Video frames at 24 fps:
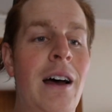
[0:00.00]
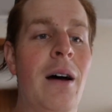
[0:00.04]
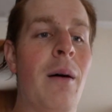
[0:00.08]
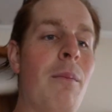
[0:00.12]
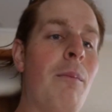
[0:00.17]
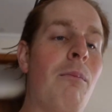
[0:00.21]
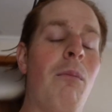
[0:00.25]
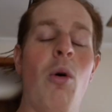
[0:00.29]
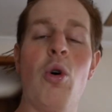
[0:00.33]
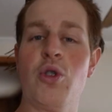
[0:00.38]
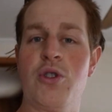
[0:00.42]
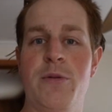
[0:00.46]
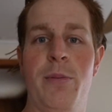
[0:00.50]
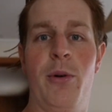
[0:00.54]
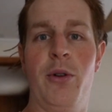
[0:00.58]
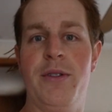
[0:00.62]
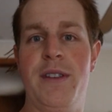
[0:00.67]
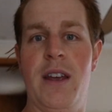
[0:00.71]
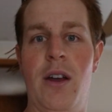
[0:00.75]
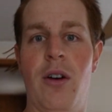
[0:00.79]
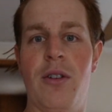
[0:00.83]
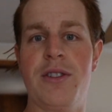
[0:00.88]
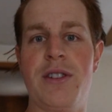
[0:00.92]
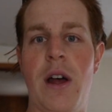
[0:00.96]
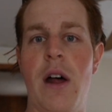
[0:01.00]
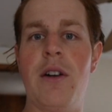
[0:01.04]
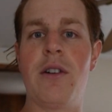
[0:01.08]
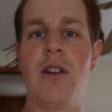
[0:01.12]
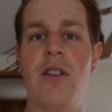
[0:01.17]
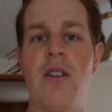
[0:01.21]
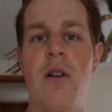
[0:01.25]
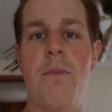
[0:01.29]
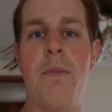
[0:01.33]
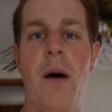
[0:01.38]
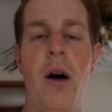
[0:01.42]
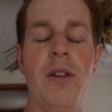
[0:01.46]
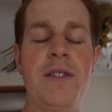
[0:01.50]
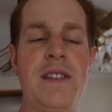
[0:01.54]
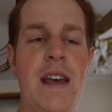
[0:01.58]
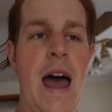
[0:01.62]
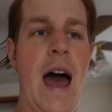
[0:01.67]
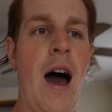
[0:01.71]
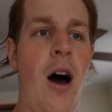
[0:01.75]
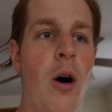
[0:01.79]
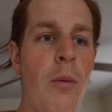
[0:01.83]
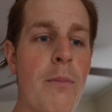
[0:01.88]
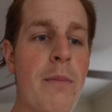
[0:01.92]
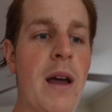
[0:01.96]
multiple deals under their belt to
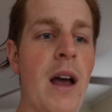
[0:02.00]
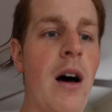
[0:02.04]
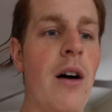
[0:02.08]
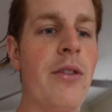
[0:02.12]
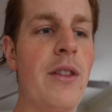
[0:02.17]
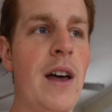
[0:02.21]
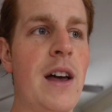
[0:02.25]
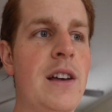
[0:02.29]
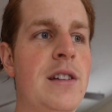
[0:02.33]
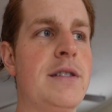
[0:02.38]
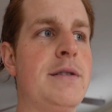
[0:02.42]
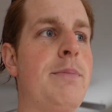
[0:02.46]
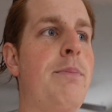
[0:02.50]
help me on this.